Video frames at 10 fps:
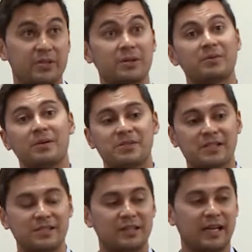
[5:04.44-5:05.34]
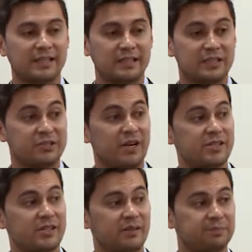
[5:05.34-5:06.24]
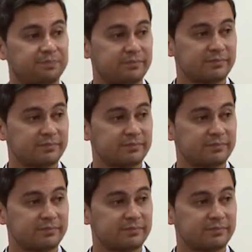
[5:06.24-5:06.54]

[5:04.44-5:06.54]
but sometimes gets neglected, is stretching.